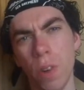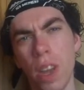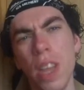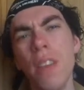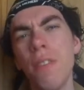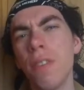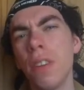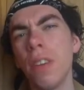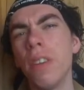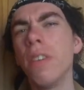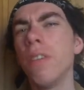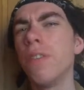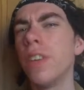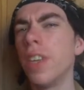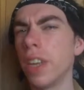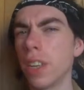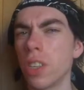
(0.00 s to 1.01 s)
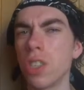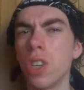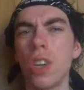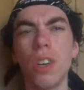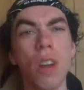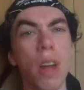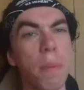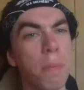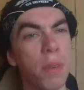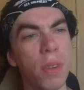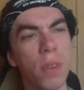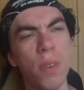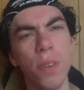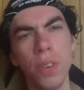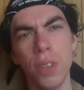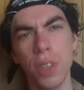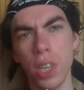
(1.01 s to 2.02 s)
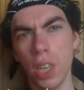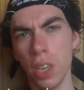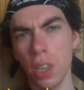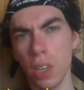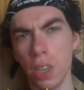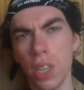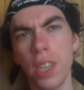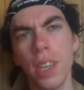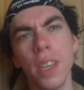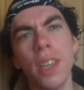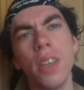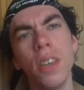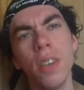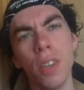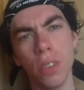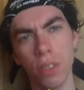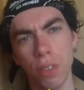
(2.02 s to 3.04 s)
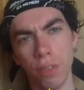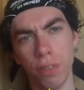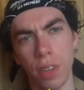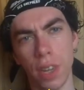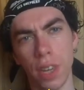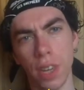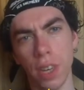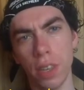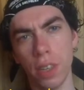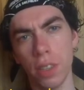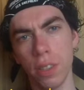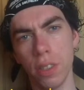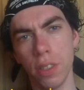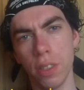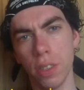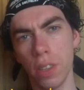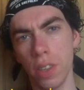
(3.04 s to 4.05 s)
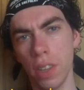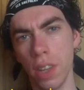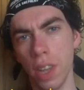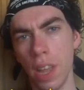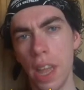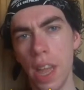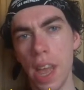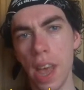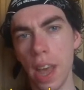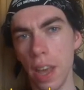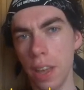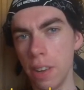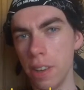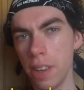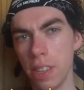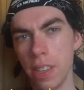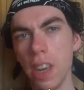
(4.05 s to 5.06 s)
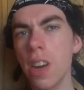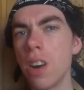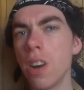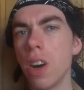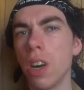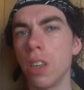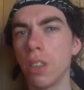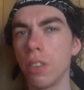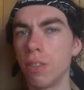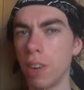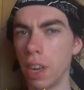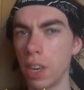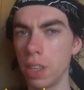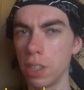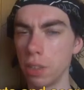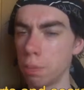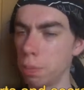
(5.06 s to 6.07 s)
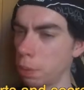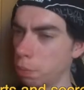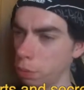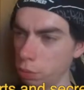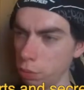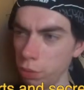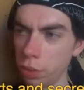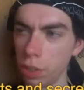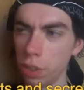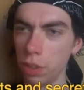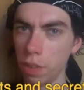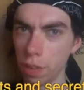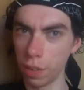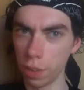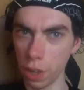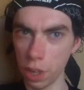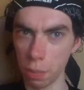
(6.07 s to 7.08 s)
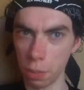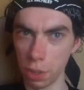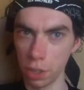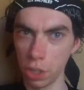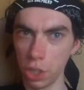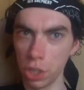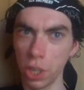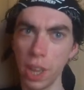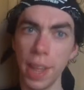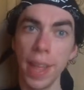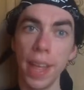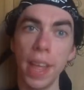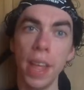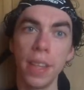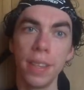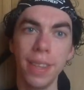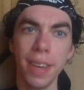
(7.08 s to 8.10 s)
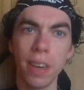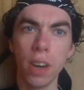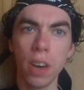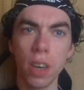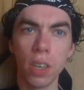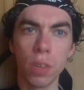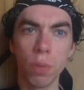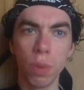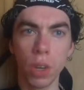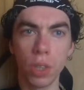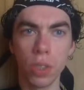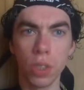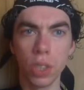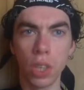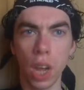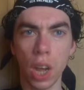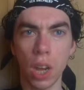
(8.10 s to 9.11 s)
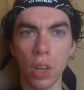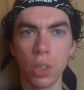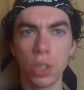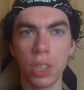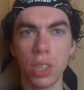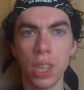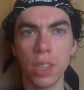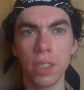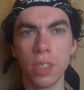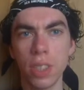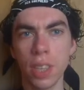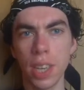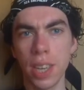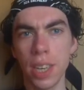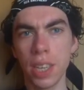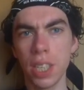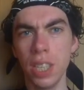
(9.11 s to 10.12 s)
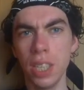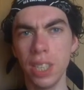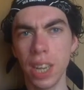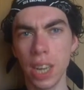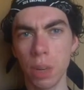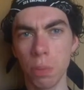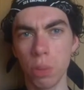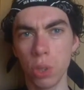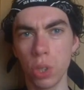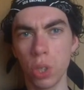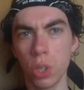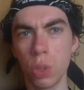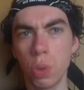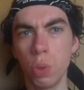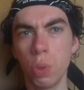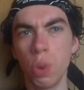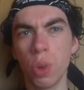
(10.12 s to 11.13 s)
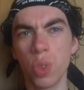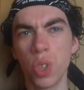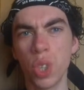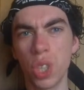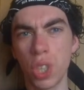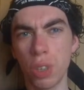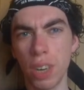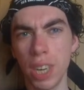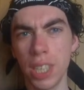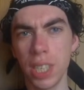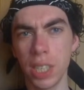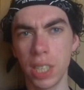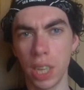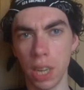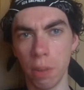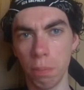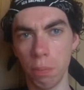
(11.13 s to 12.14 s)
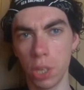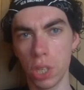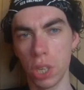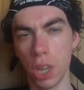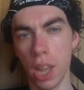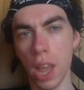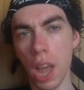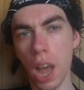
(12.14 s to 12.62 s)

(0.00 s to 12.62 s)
Even vegans are absolutely not violent. And there are the violent people, the farmers. They are the ones who send innocent animals to concentration camps,